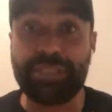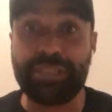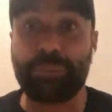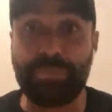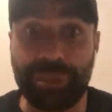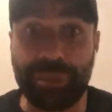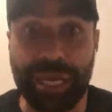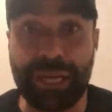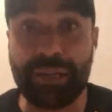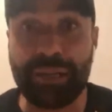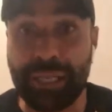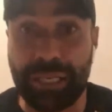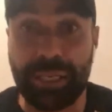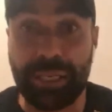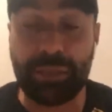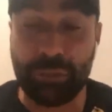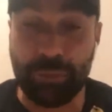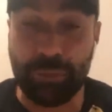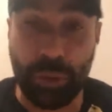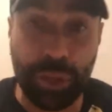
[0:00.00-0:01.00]
me as a
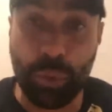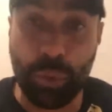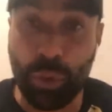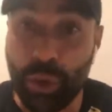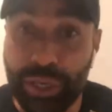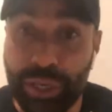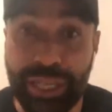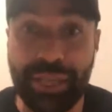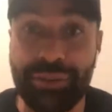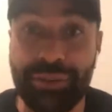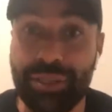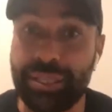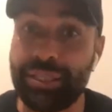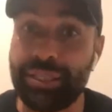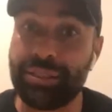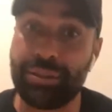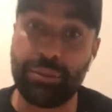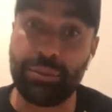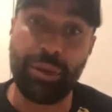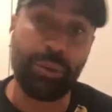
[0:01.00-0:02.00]
player, my work
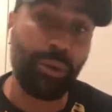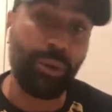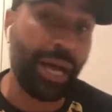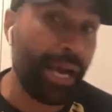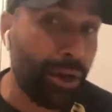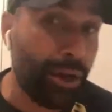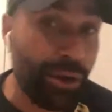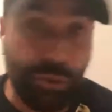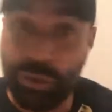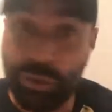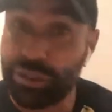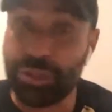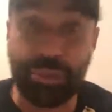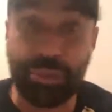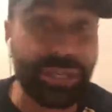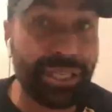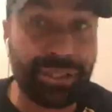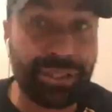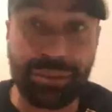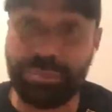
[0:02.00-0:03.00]
ethic, how I was
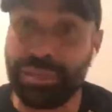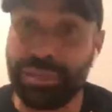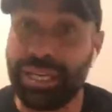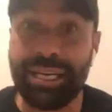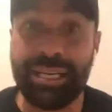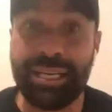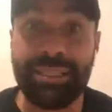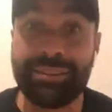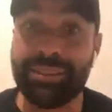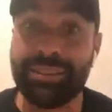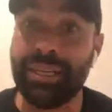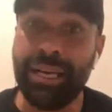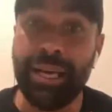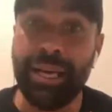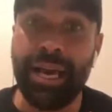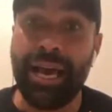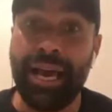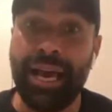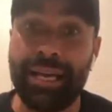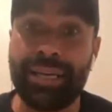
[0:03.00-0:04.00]
around the players,
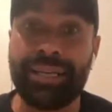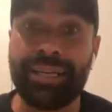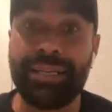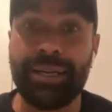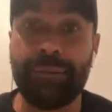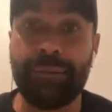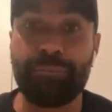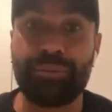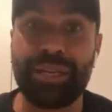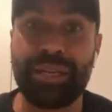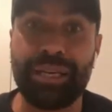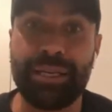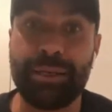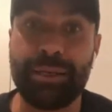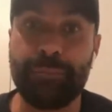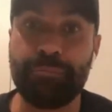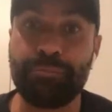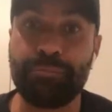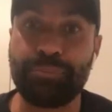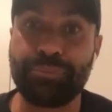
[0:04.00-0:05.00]
and I
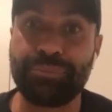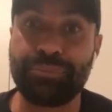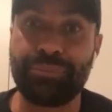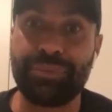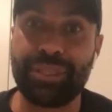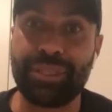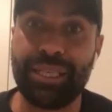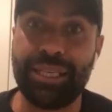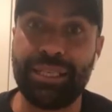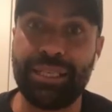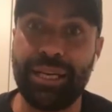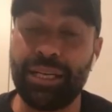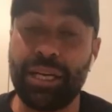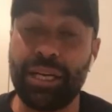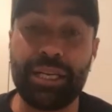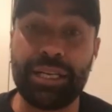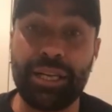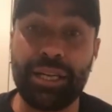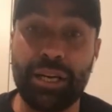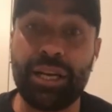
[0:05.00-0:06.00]
love
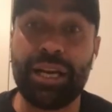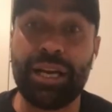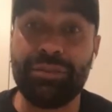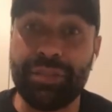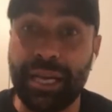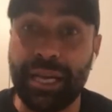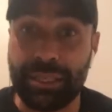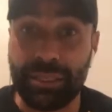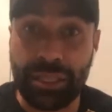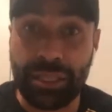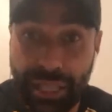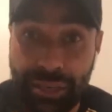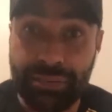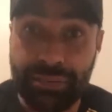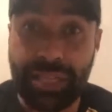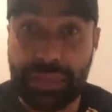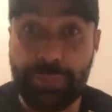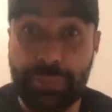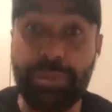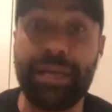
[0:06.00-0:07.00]
that, and I
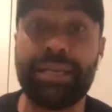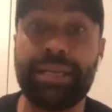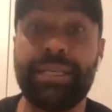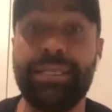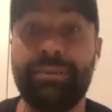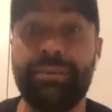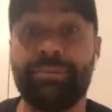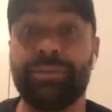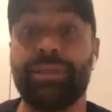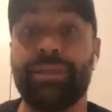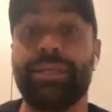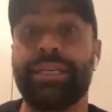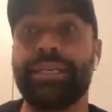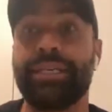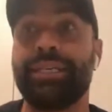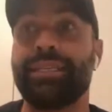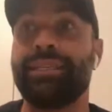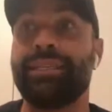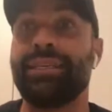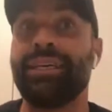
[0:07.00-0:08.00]
love that about him.
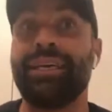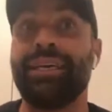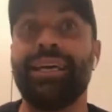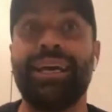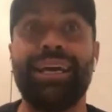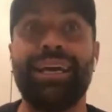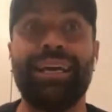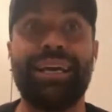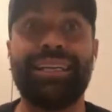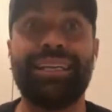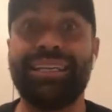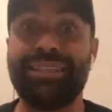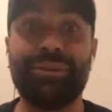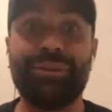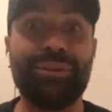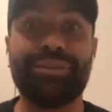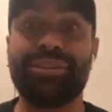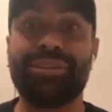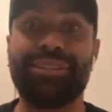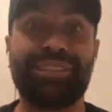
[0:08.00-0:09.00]
Like, and
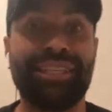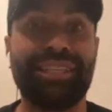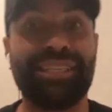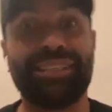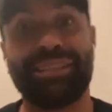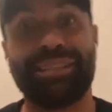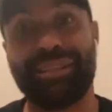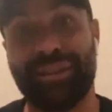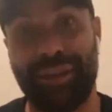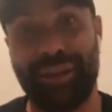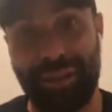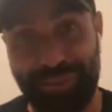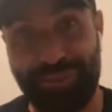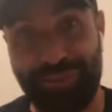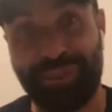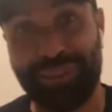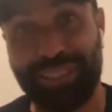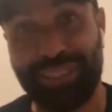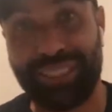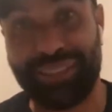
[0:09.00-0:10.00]
then all of a sudden, I
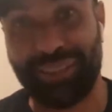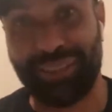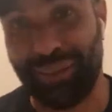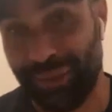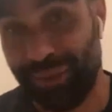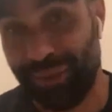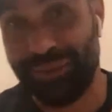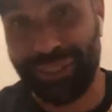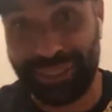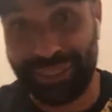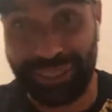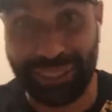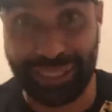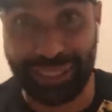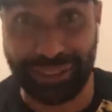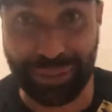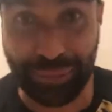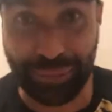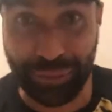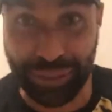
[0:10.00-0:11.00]
feel like, obviously
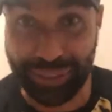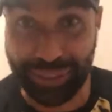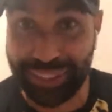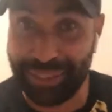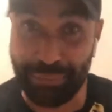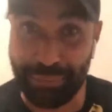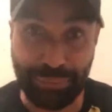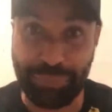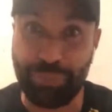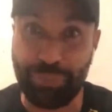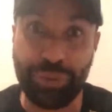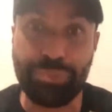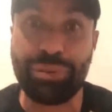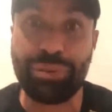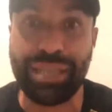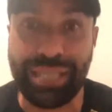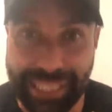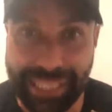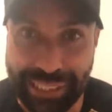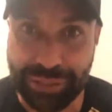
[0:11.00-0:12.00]
the conspiracy, we
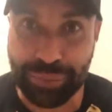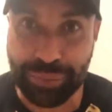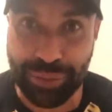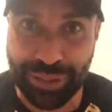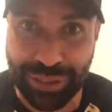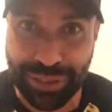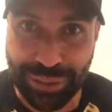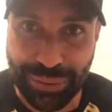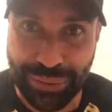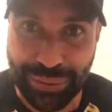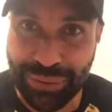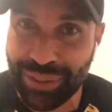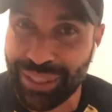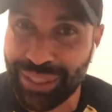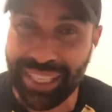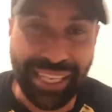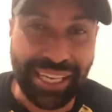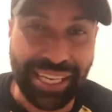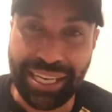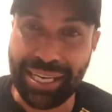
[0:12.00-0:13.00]
play against Brazil,
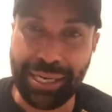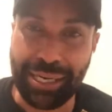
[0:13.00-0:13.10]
